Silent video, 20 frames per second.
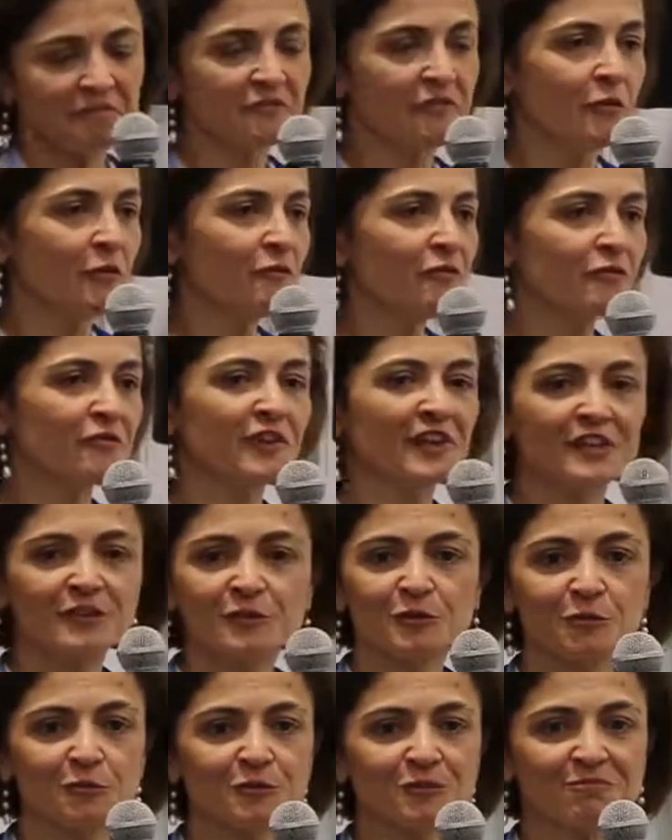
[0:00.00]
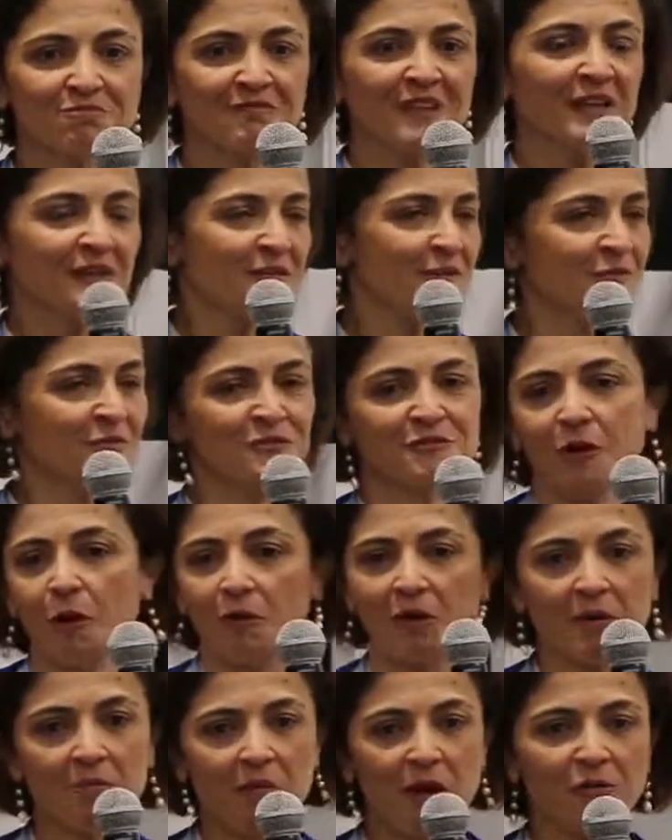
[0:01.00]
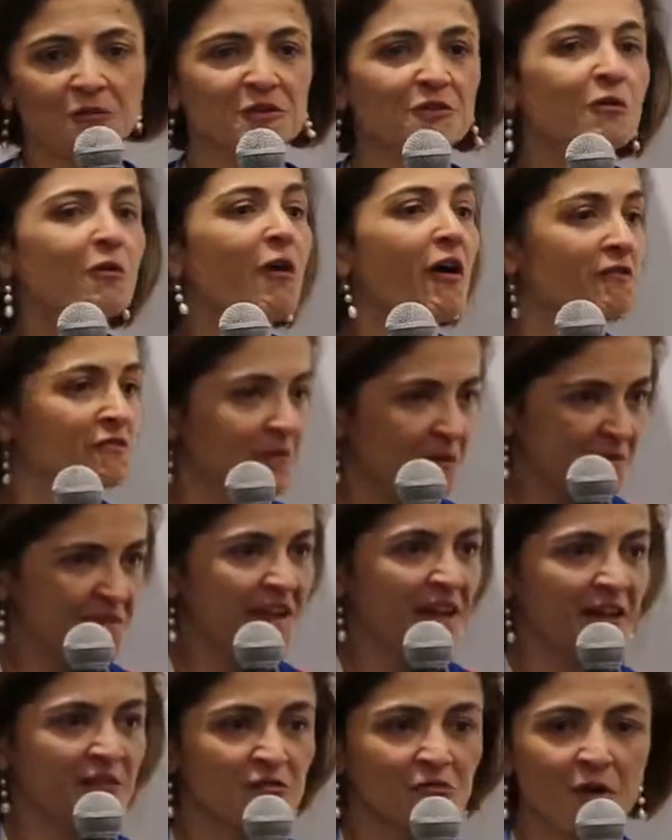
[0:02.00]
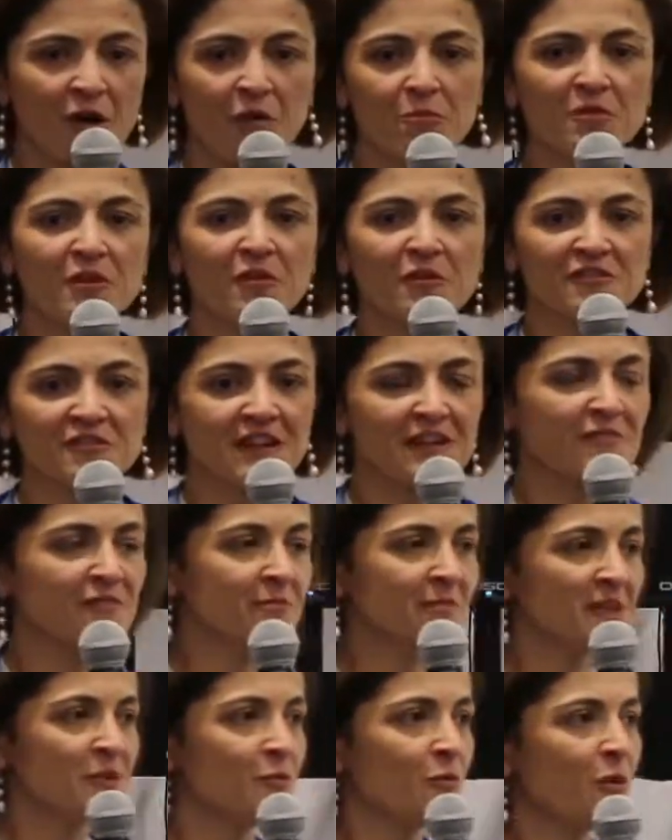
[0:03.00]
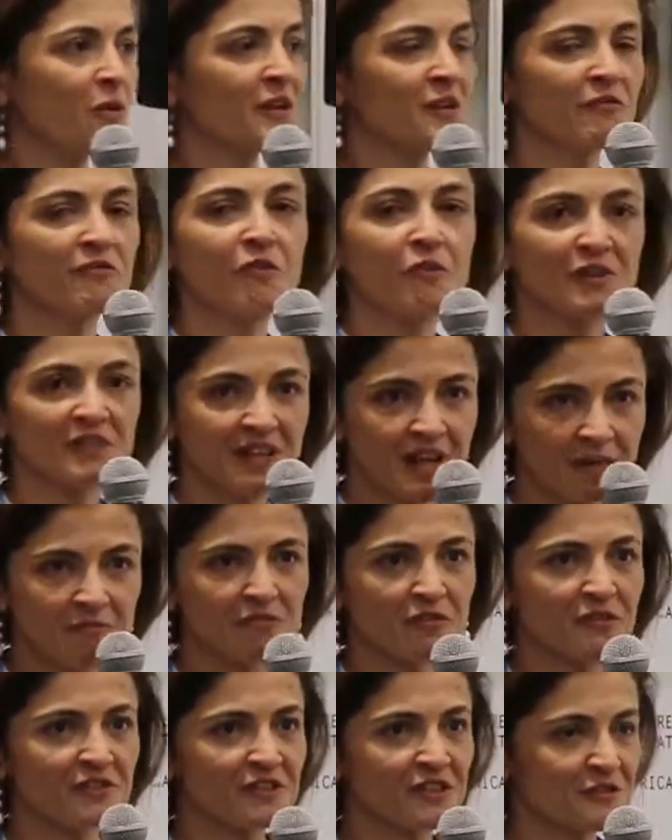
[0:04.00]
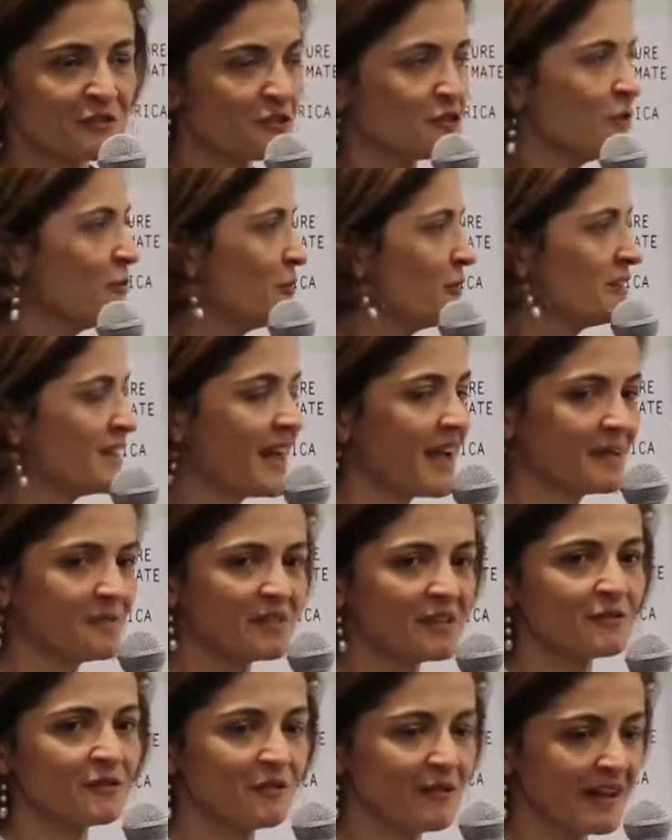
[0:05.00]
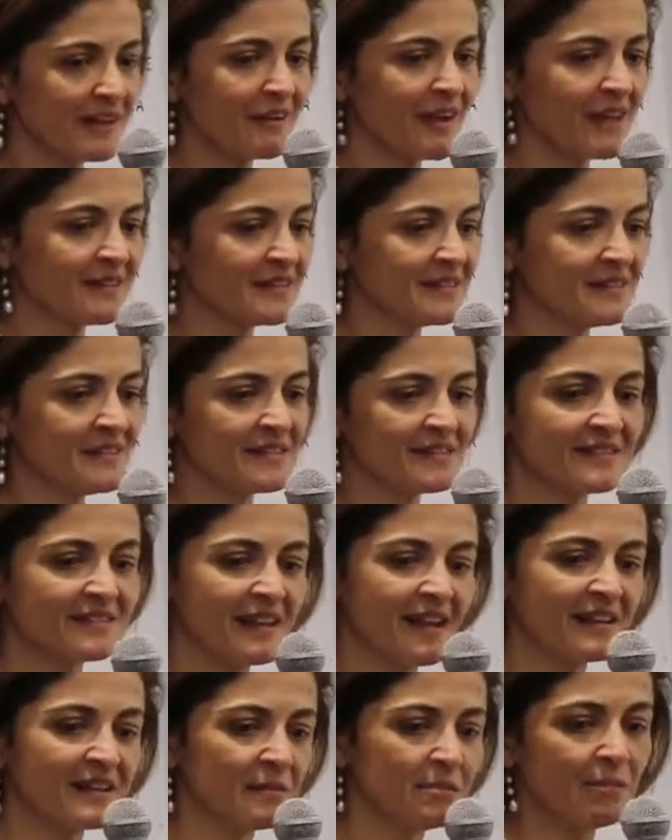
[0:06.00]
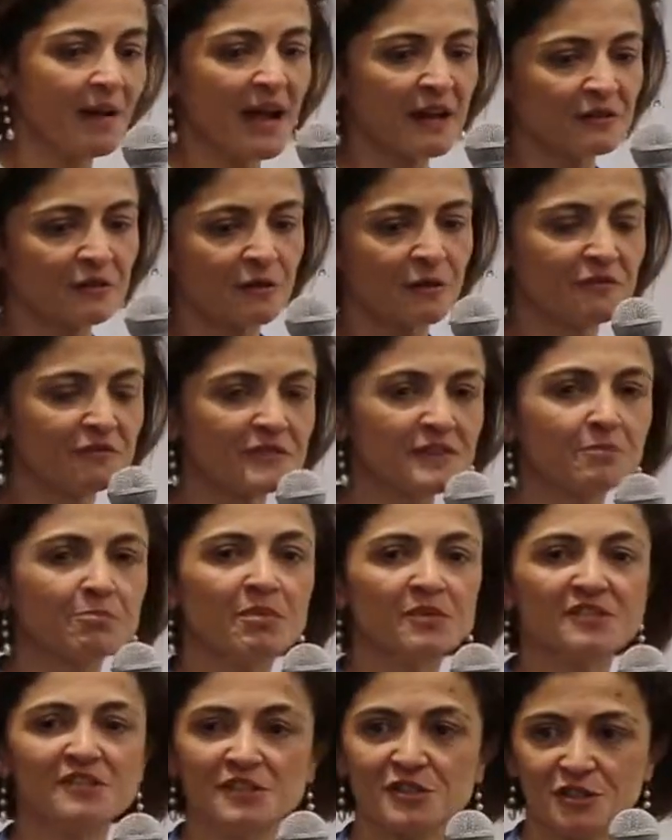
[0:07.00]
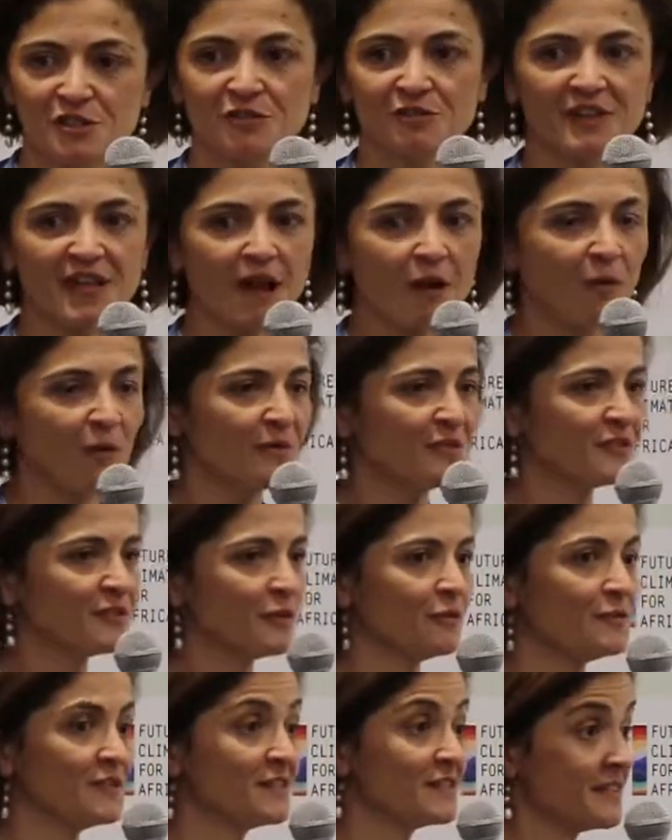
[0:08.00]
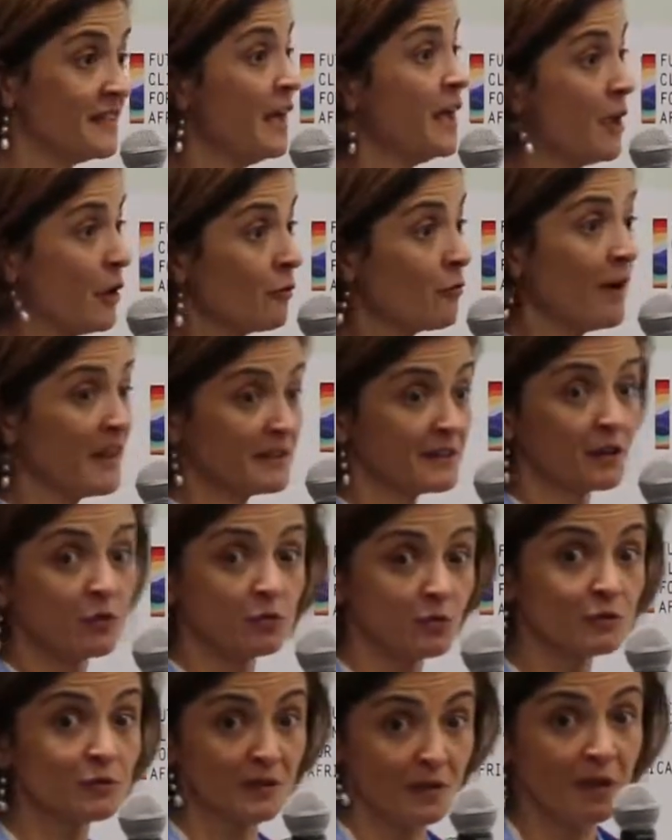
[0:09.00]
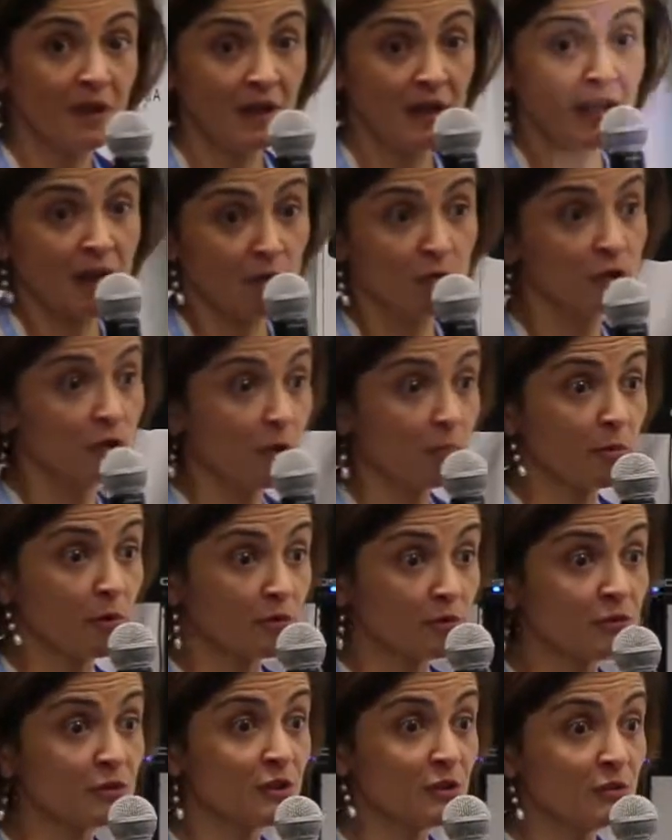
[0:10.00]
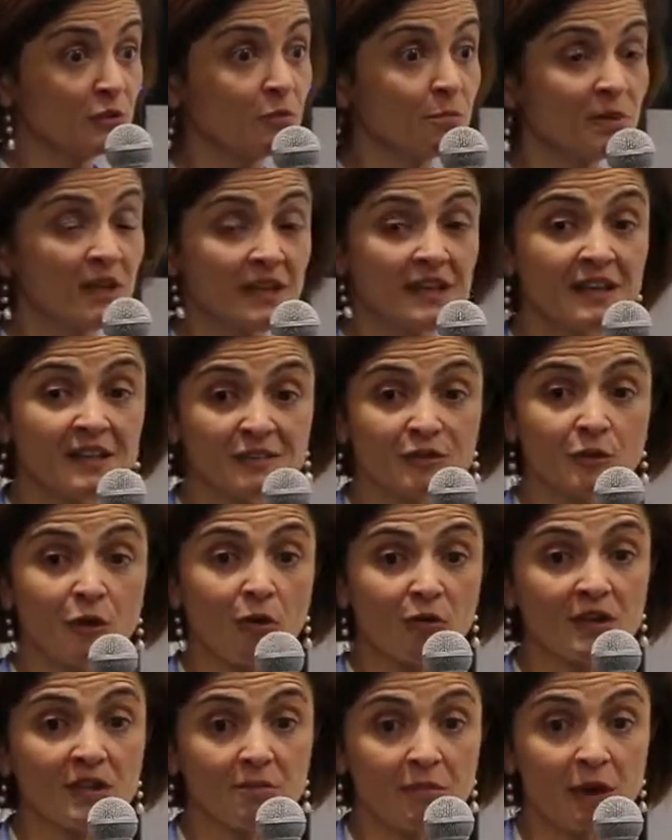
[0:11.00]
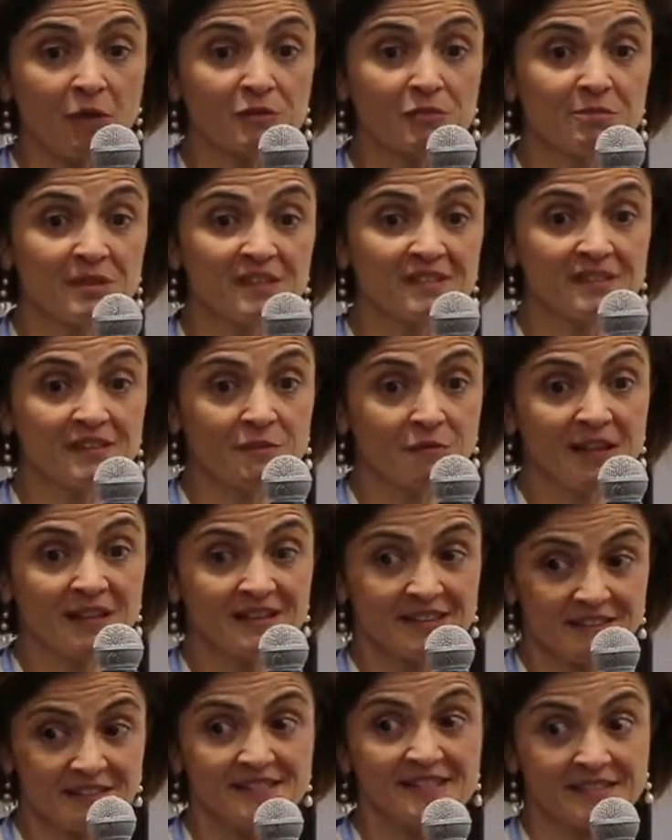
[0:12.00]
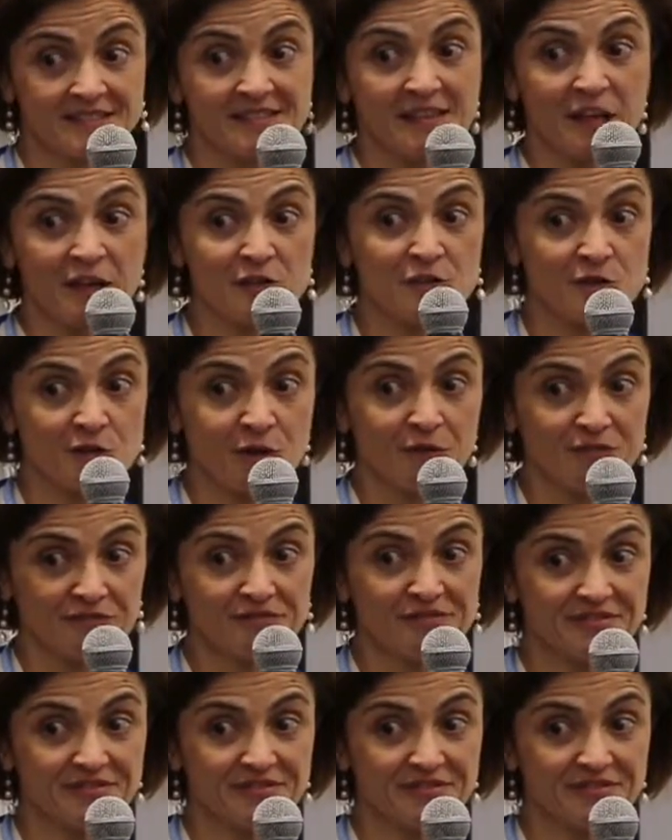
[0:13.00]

feel free to talk about the government as well, because I've been working for them for such a long time, so I can understand part of the position now. So it's quite a good opportunity to be here talking about Brazil at this stage of